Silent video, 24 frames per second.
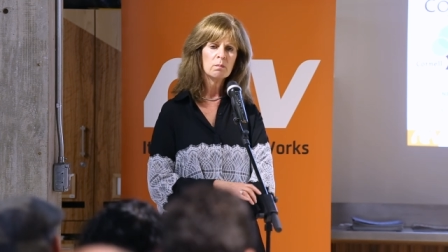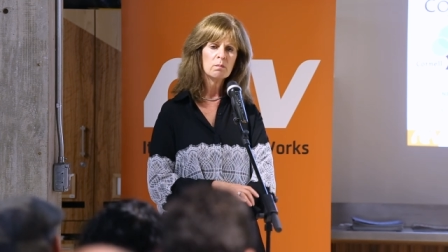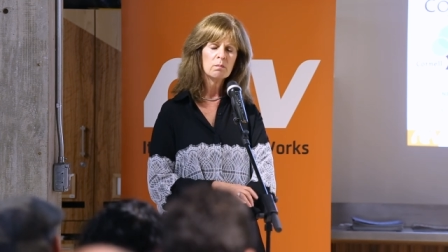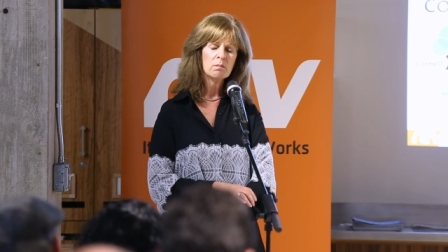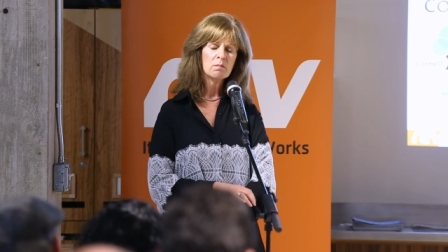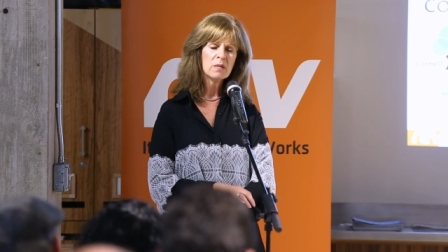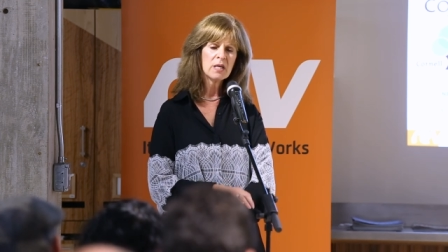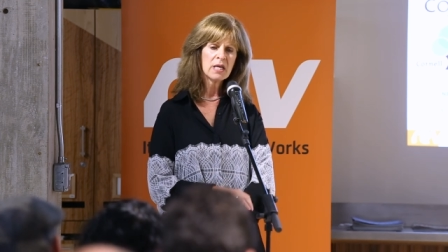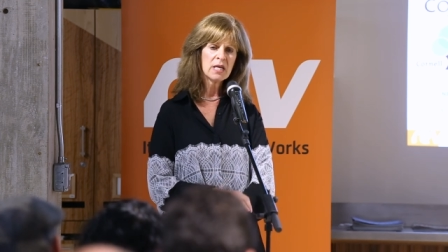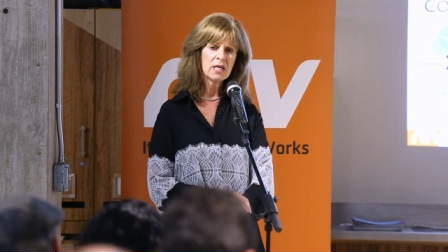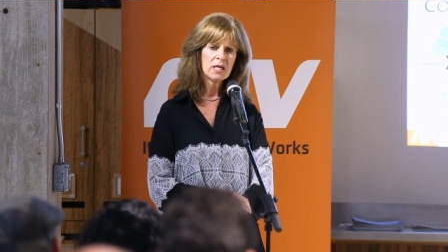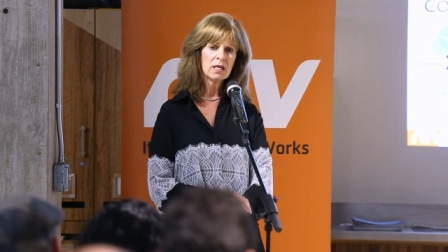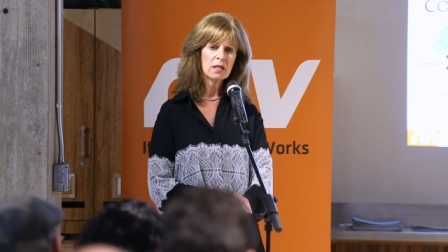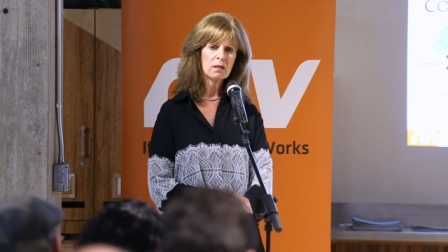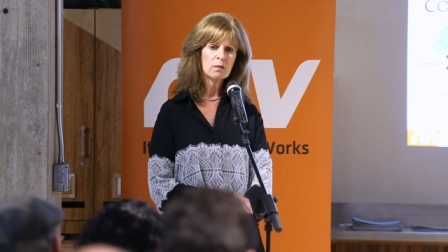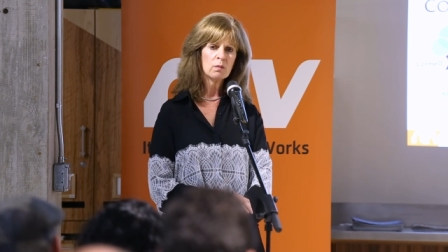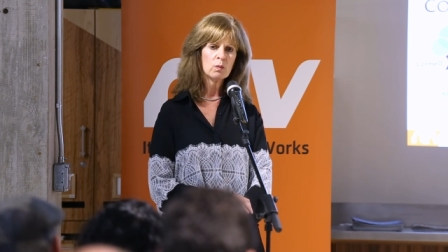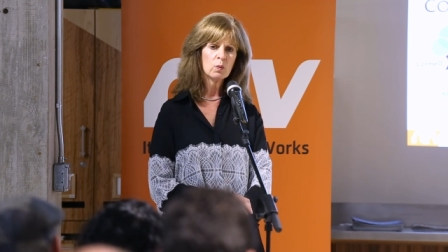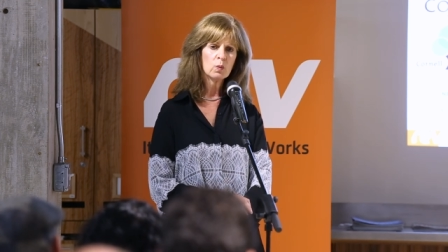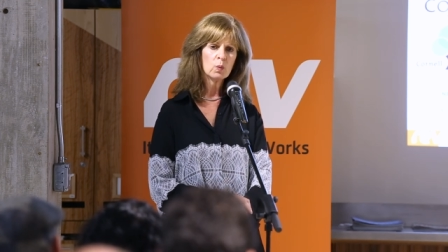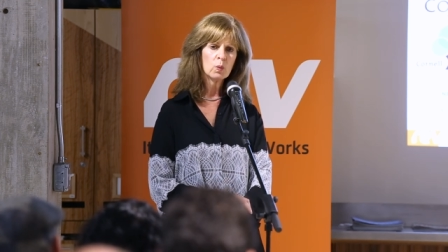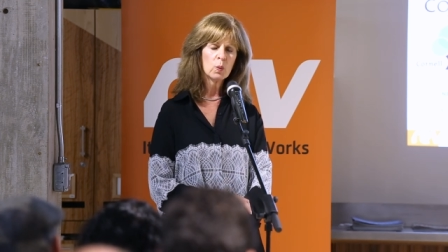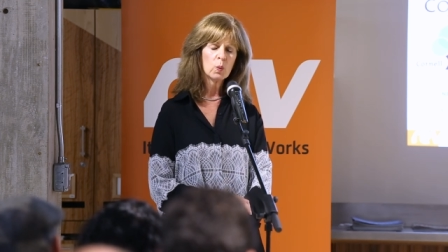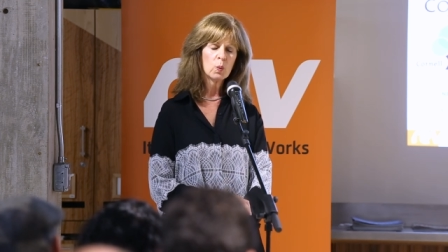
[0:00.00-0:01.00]
me,
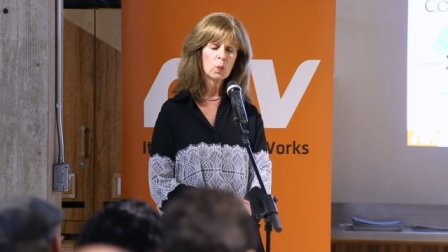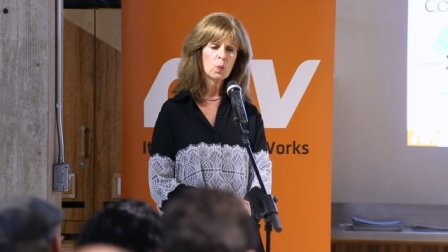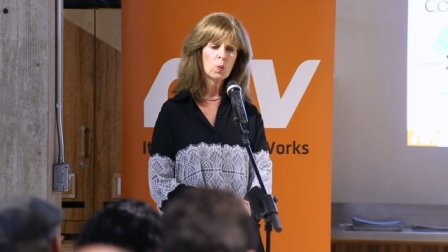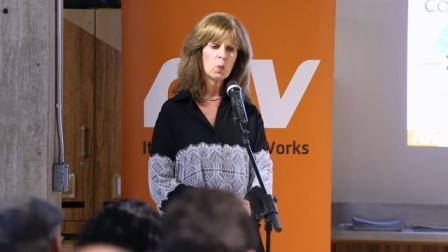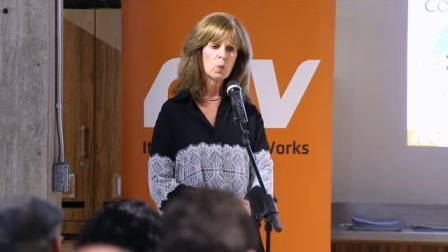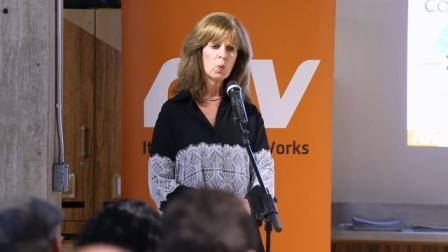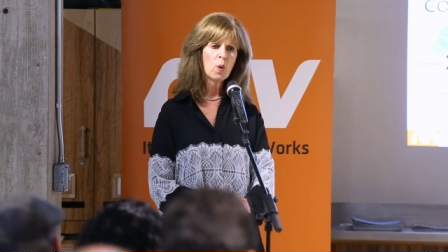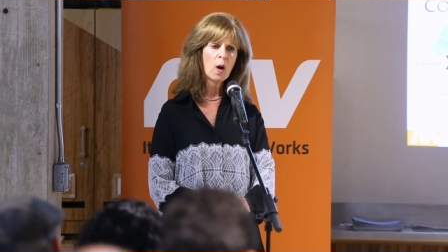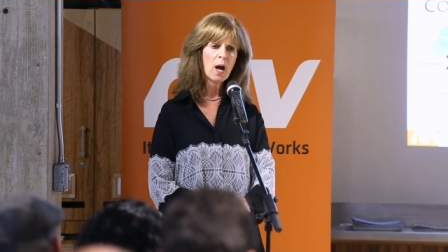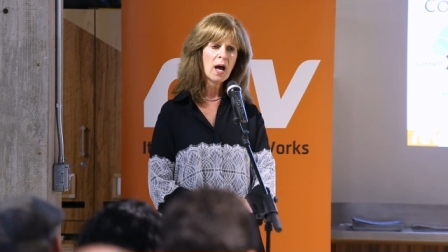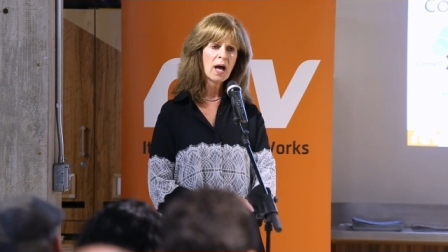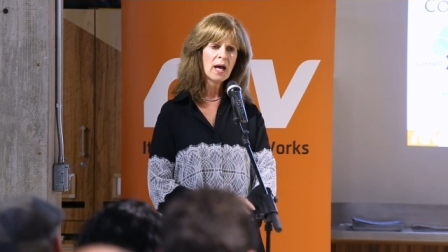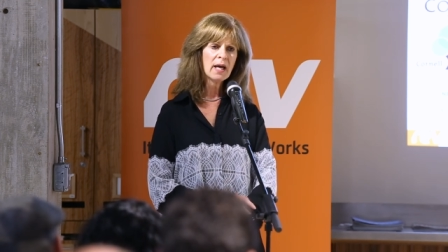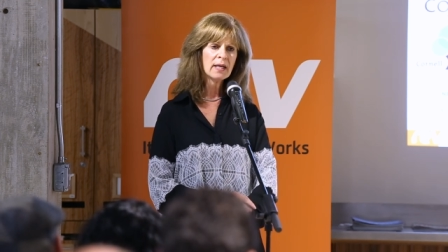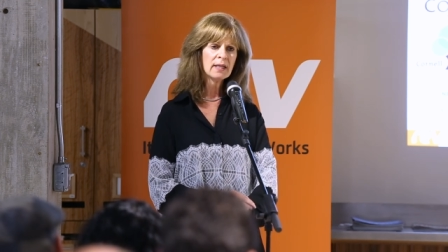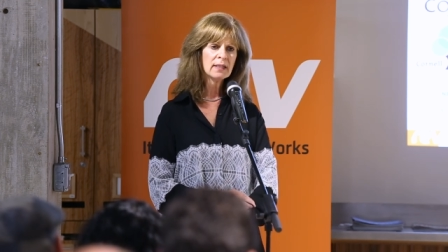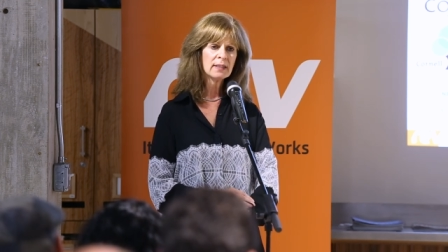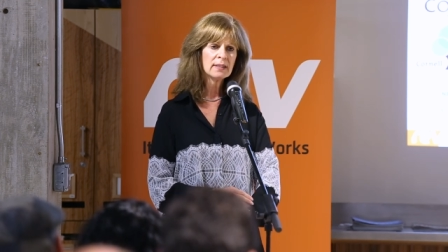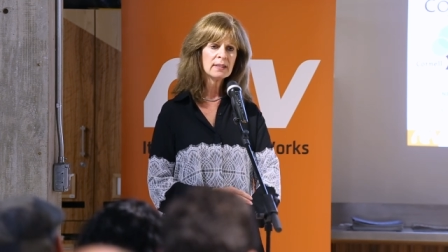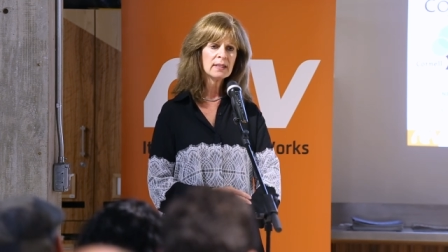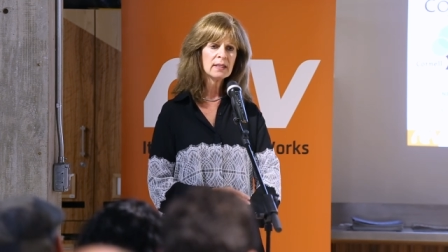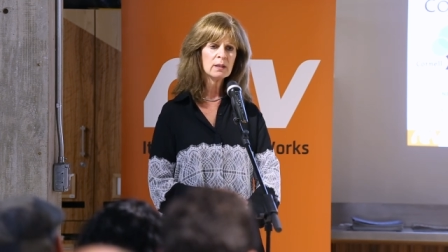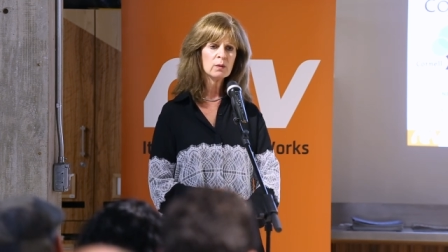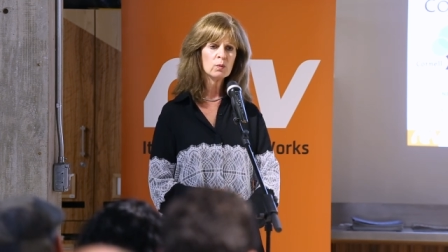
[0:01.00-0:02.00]
why
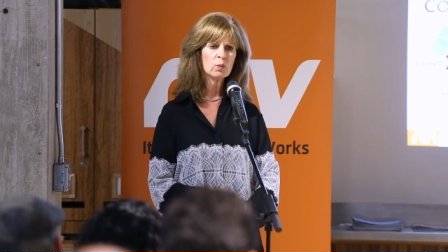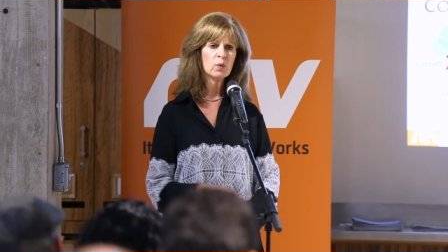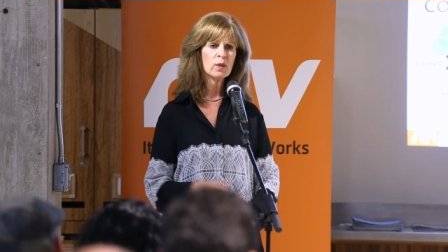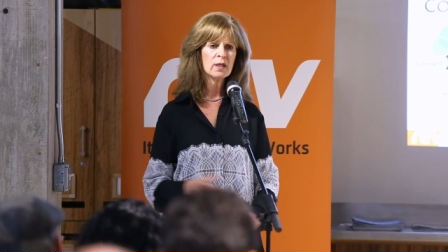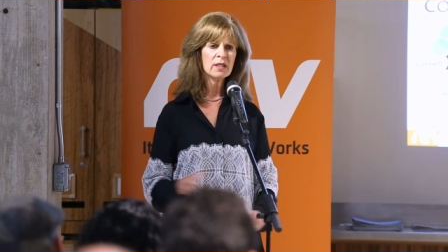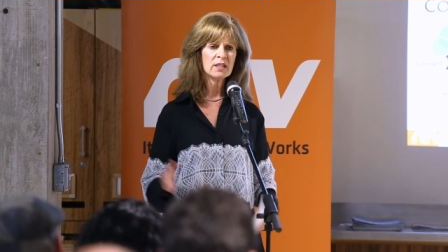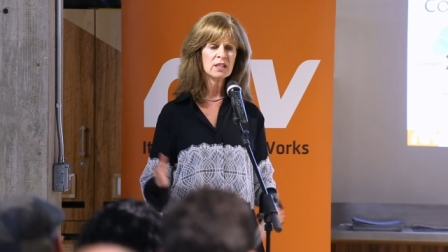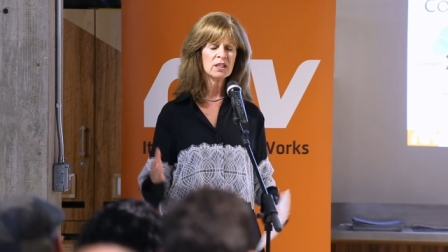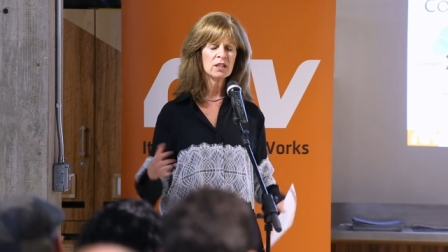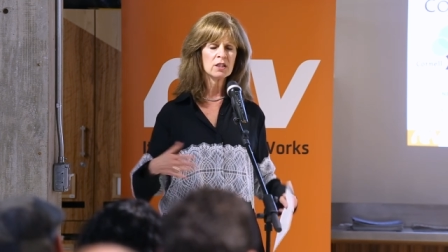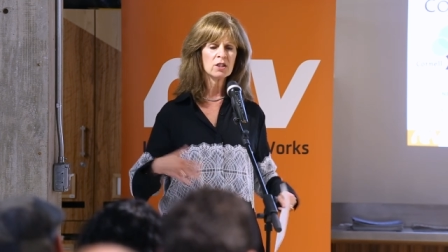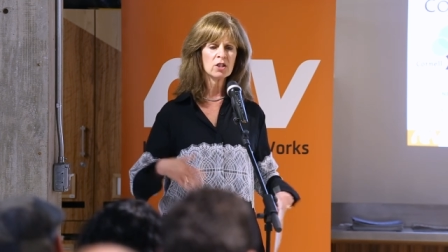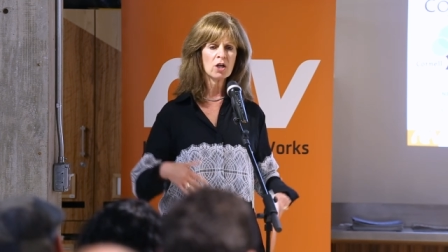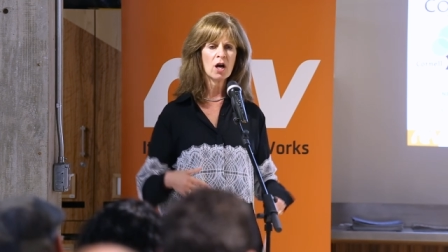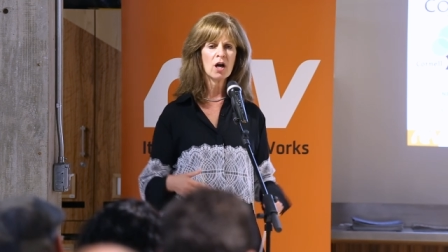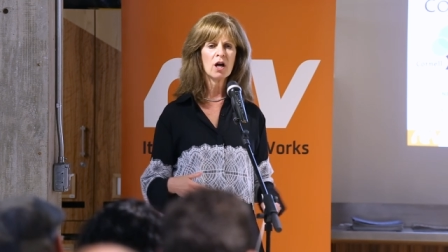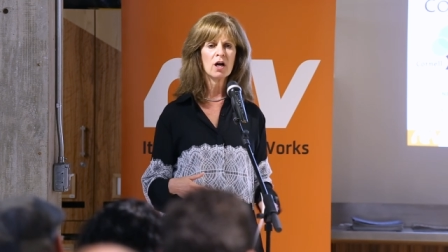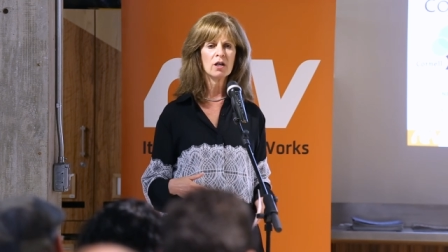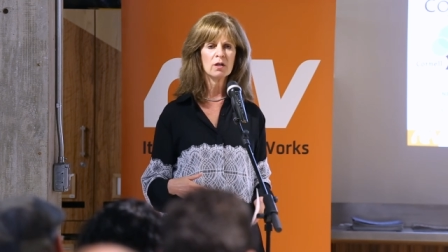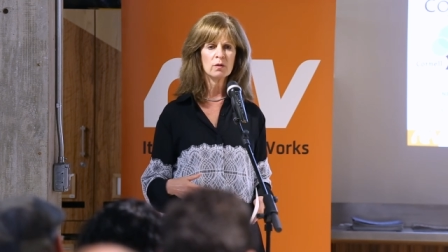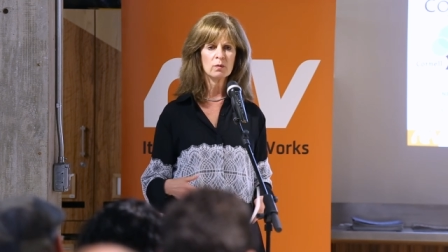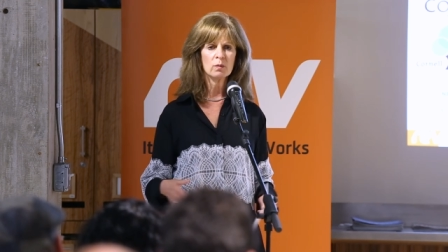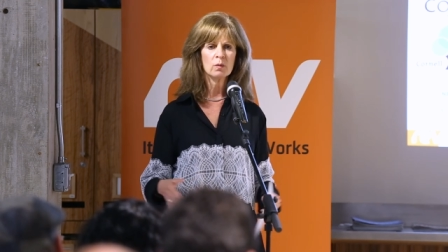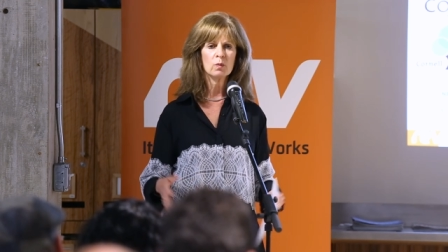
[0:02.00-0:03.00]
did we
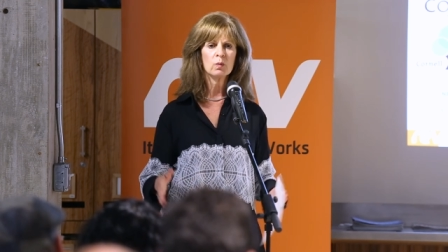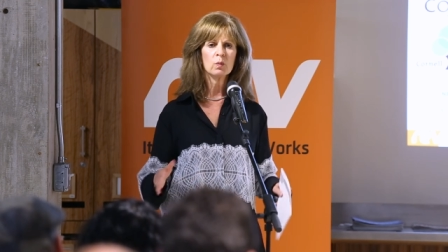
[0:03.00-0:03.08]
start